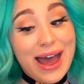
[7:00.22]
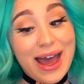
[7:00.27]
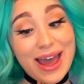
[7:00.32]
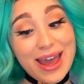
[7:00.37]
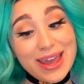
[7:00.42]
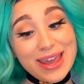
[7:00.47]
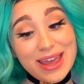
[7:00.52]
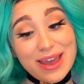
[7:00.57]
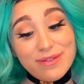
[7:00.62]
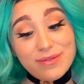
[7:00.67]

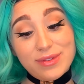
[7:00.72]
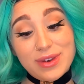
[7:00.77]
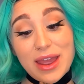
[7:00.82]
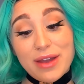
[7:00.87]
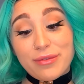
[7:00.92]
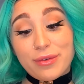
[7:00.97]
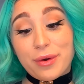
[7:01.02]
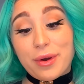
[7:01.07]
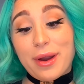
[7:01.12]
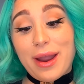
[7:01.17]
I have
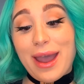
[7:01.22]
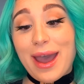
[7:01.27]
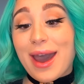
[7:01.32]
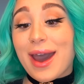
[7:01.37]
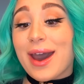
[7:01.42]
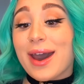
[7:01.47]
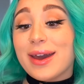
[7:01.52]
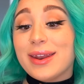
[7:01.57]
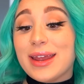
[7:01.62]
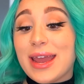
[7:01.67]
never
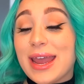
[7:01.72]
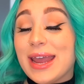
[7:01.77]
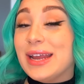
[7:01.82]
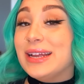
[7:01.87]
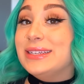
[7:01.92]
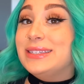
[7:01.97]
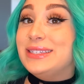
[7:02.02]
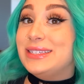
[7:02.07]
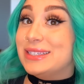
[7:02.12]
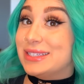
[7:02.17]
had
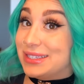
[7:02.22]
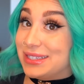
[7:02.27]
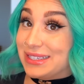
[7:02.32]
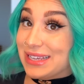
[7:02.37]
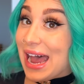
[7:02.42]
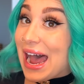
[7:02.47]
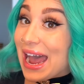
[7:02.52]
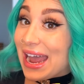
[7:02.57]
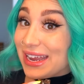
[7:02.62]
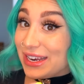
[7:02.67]
a
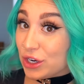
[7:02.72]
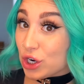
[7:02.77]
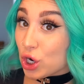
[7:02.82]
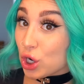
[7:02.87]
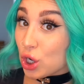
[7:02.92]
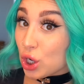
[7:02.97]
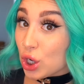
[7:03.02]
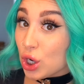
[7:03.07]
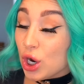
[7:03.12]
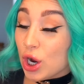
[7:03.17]

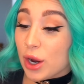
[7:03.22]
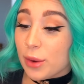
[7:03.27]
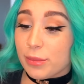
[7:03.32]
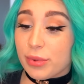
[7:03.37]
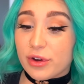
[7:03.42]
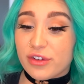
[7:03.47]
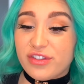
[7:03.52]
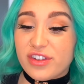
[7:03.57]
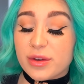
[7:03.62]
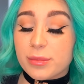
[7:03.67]
designer
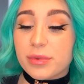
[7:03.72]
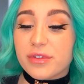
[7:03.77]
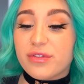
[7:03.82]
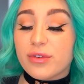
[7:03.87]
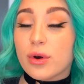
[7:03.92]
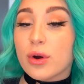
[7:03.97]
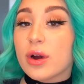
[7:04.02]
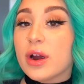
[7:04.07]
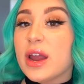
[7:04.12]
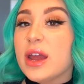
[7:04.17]
perfume
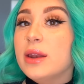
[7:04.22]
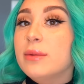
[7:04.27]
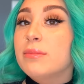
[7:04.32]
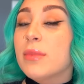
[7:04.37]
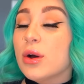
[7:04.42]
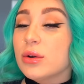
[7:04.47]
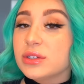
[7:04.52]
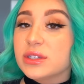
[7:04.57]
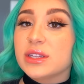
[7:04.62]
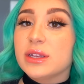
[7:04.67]
before, and
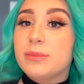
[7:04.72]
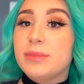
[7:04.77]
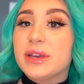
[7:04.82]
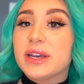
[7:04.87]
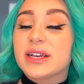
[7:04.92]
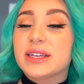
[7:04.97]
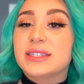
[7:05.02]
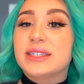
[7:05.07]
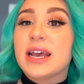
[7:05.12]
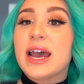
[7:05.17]
mostly
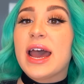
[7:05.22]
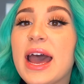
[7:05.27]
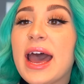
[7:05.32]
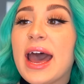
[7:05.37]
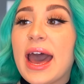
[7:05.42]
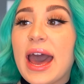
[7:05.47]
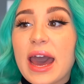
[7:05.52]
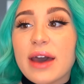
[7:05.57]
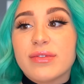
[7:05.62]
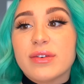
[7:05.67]
because
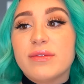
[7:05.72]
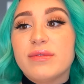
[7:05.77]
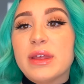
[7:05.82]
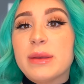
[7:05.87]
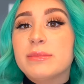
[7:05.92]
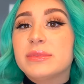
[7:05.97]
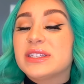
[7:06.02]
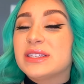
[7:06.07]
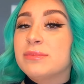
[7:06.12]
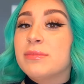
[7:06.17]
half of
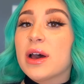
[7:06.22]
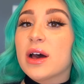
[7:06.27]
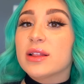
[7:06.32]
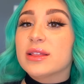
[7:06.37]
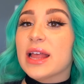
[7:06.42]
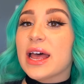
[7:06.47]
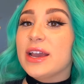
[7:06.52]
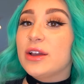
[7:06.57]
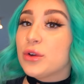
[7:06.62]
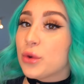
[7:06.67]
them smell
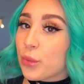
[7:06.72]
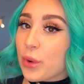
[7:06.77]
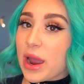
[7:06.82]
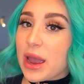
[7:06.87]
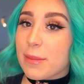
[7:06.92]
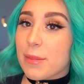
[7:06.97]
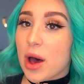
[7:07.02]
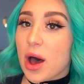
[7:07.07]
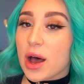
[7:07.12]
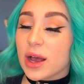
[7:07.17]
like
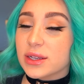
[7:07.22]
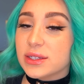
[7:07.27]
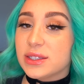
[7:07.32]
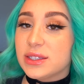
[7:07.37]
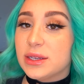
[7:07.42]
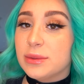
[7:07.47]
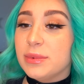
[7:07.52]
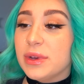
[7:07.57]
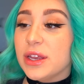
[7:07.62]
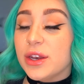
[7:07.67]
grandmas
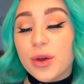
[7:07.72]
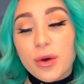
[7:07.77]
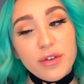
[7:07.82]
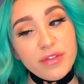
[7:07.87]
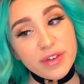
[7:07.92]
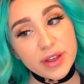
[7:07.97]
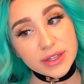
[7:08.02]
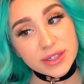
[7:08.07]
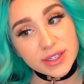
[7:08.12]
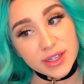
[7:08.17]
to me. No
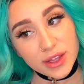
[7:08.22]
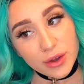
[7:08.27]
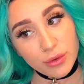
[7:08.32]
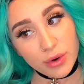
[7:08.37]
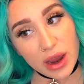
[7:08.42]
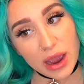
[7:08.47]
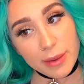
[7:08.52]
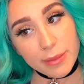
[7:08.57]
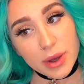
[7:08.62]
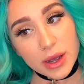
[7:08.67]
offense to the
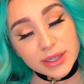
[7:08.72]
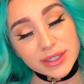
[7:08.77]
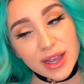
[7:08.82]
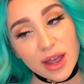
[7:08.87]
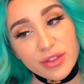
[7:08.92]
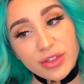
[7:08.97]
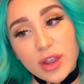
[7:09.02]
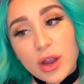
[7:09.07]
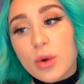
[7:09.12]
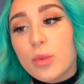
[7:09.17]
grandmas
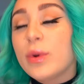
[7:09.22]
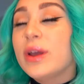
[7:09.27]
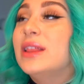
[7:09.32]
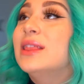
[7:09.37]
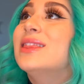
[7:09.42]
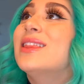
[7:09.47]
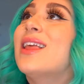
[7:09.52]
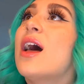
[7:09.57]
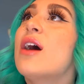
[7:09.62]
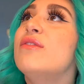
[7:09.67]
out there, we
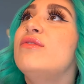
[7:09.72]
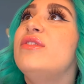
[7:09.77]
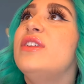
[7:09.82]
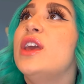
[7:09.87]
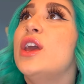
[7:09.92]
love